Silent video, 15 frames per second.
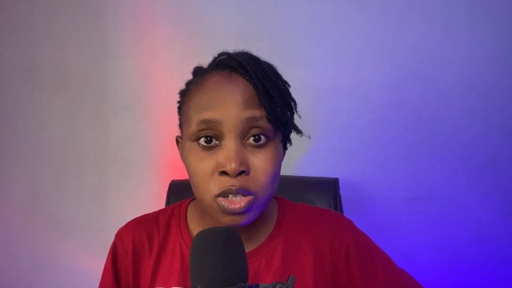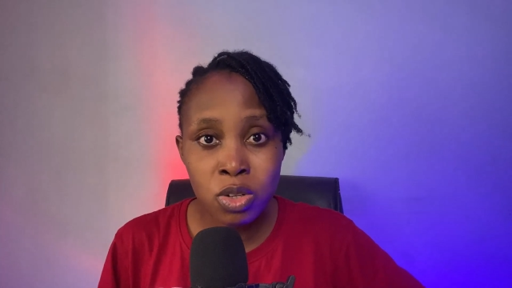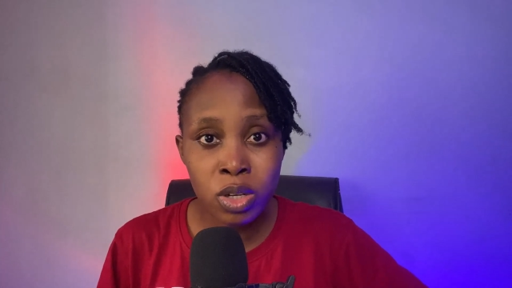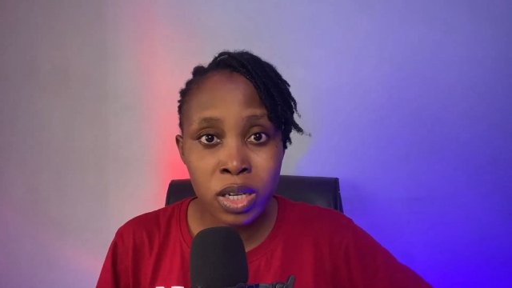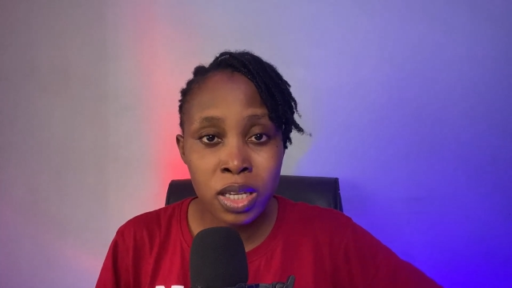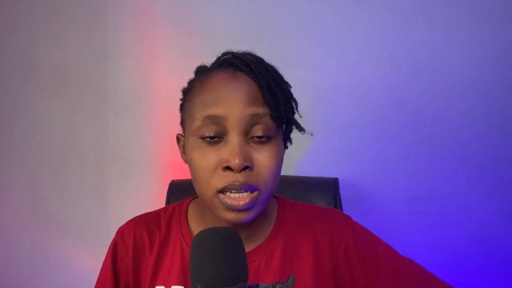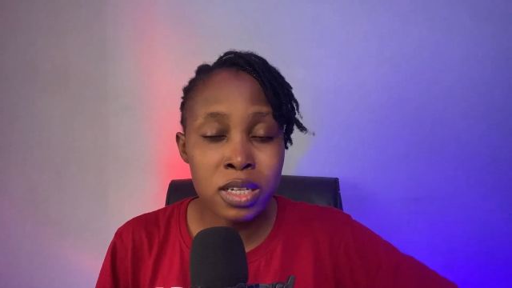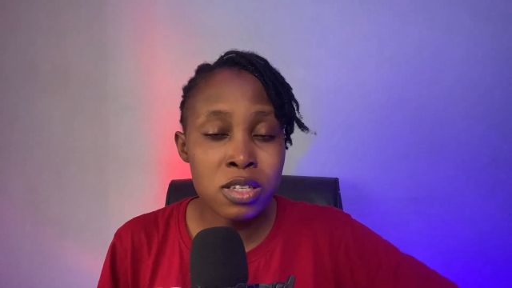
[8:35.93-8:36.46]

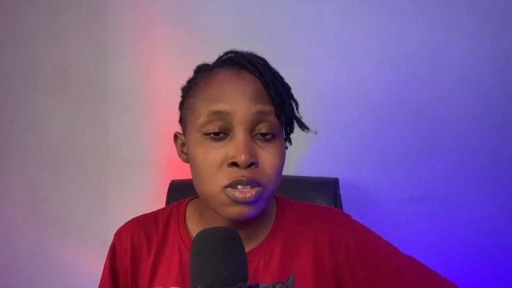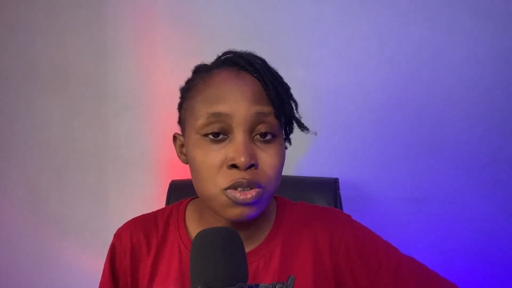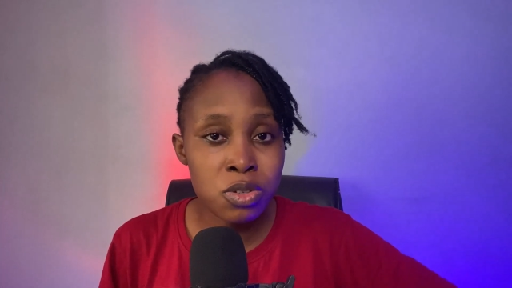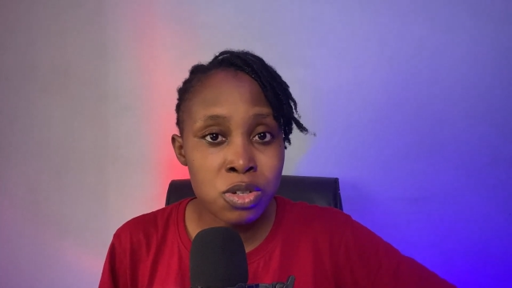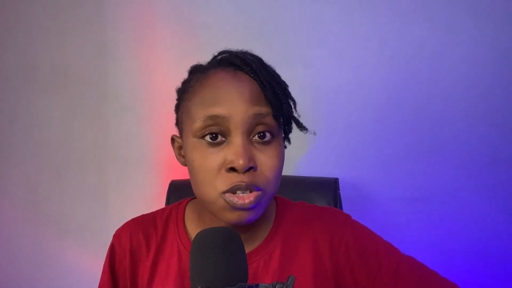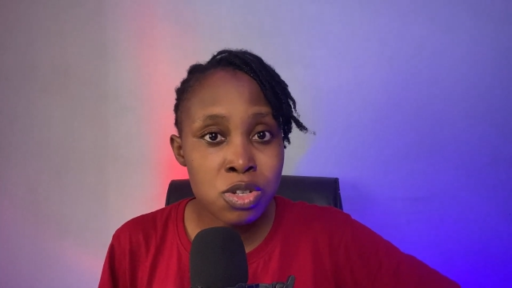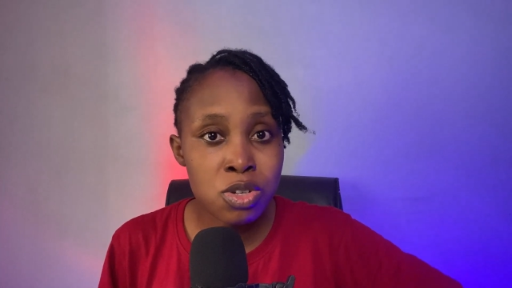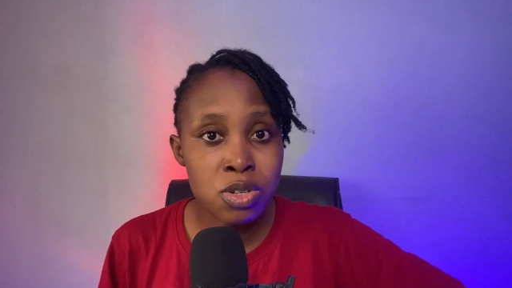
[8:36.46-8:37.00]
looking at these
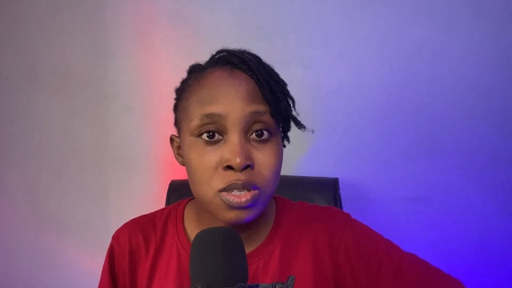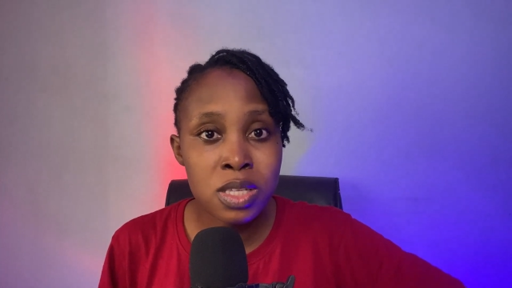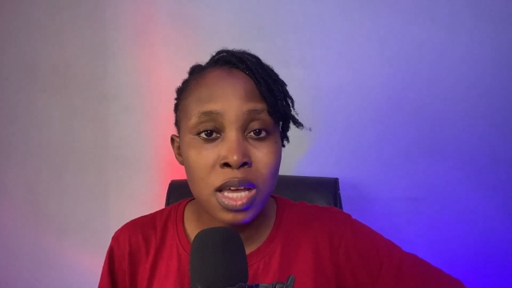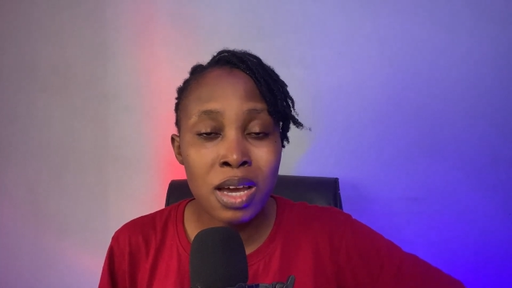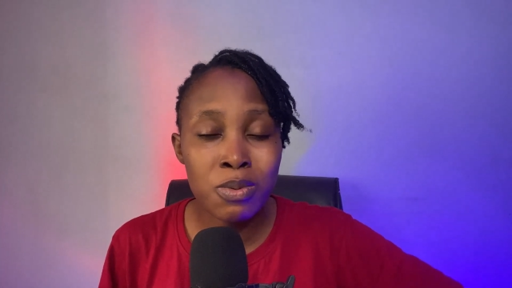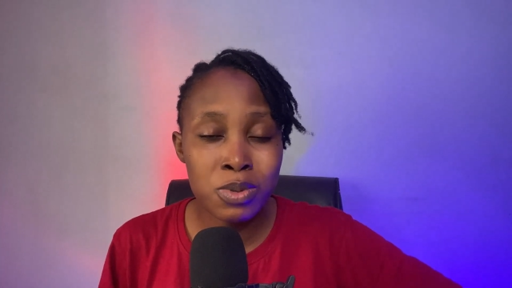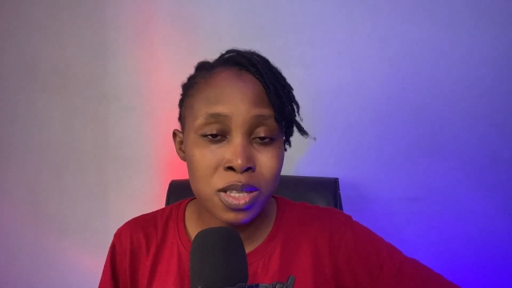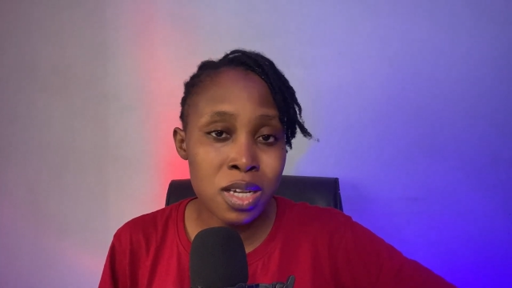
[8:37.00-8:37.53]
conditions,
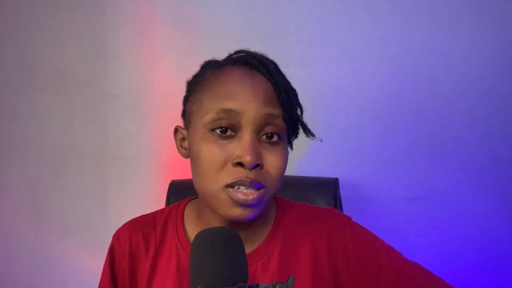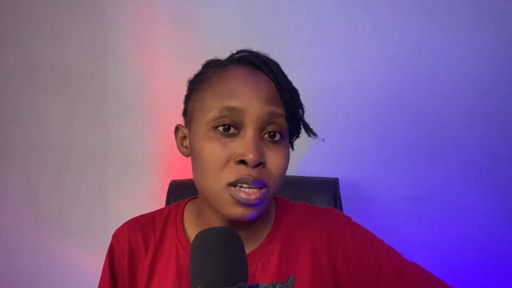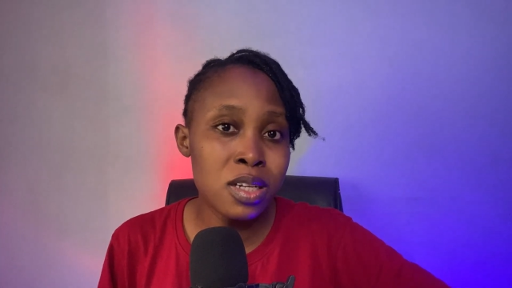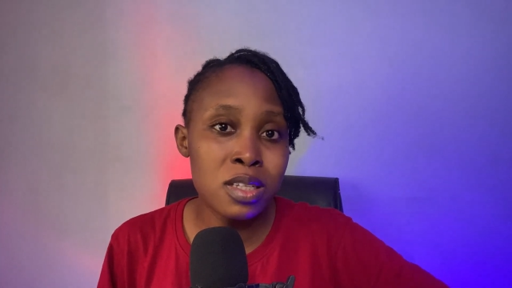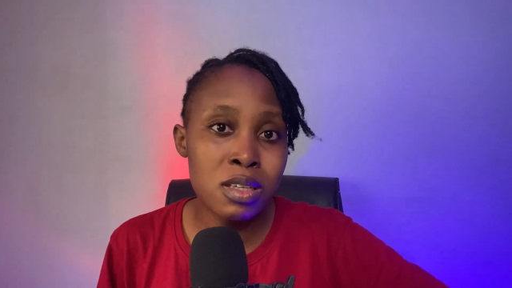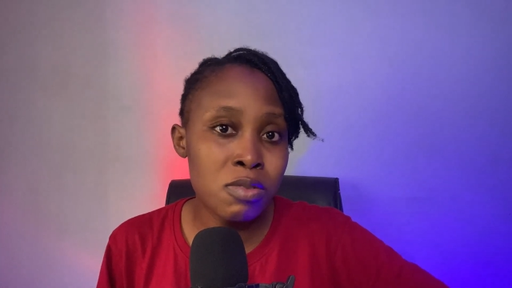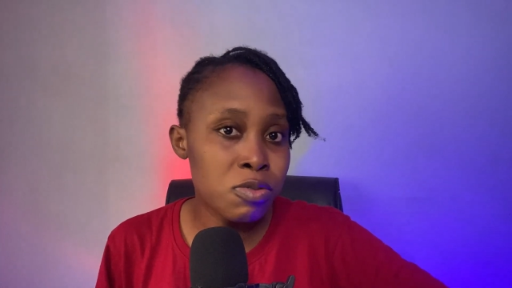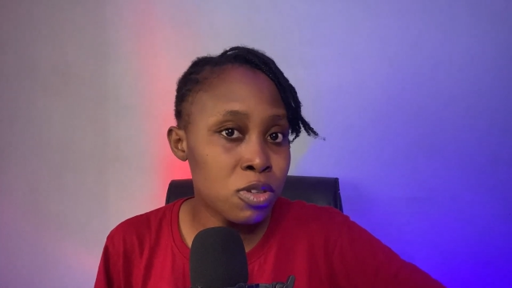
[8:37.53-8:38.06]
I was
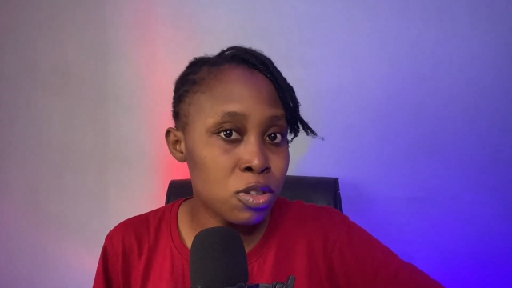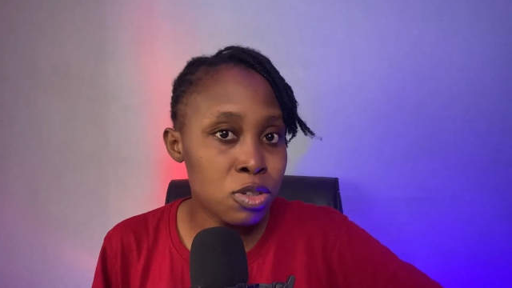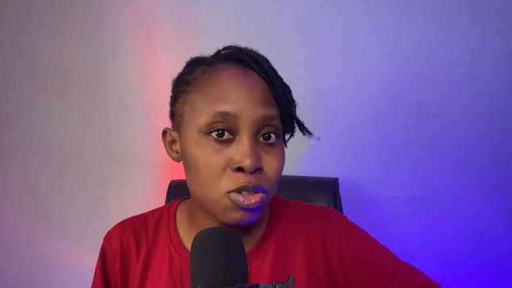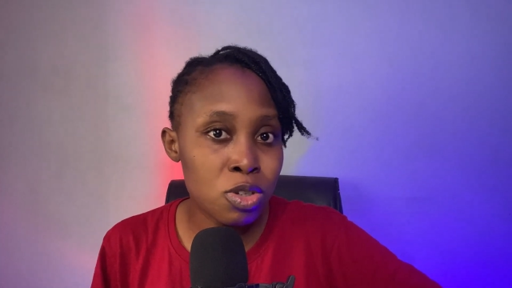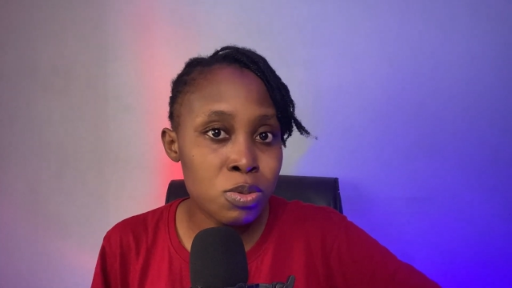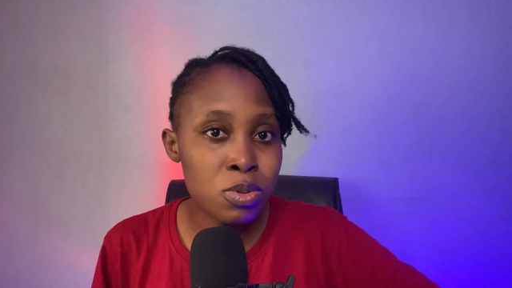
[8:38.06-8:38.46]
actually given the job.